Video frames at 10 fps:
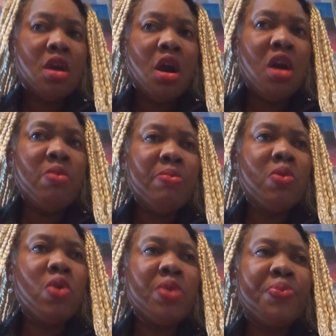I
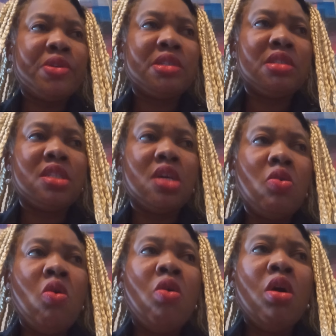remember one person say,
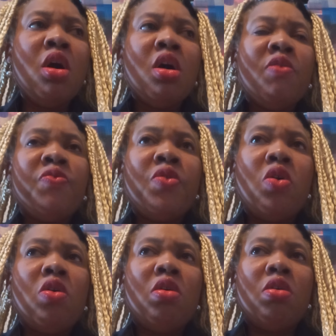oh,
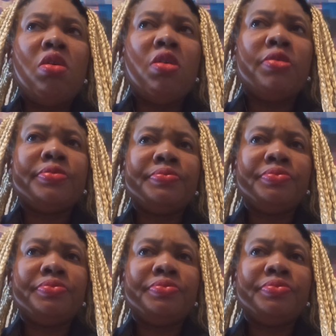for